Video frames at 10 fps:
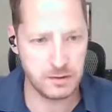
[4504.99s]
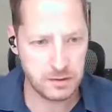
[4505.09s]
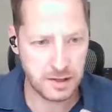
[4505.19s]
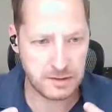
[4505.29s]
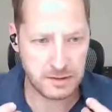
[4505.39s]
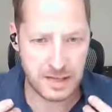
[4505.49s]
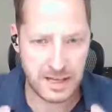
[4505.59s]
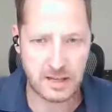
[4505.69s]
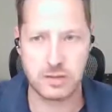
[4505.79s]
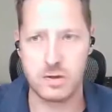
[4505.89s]
So that's a
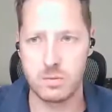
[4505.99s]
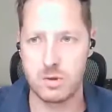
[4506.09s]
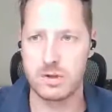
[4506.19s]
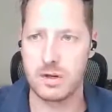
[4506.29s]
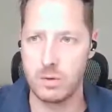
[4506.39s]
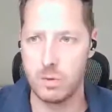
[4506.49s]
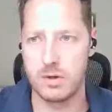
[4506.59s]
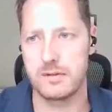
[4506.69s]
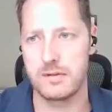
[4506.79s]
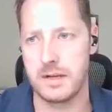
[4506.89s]
casual worker who
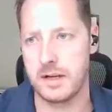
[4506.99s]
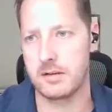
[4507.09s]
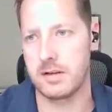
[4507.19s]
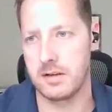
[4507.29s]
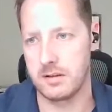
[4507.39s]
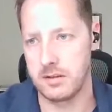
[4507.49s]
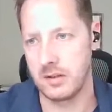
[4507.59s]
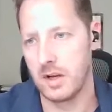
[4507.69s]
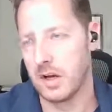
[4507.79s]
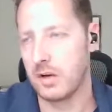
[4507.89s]
works in
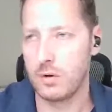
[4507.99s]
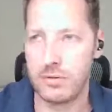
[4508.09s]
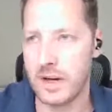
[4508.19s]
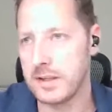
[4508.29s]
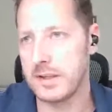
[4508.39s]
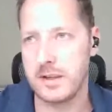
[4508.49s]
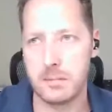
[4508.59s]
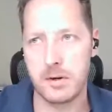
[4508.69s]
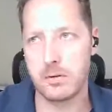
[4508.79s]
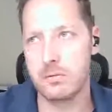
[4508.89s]
agriculture. Kufanya
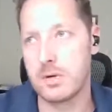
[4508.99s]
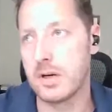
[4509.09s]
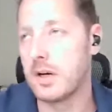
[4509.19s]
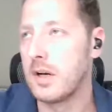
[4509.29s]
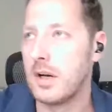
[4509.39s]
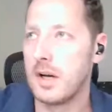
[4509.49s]
Kibarua.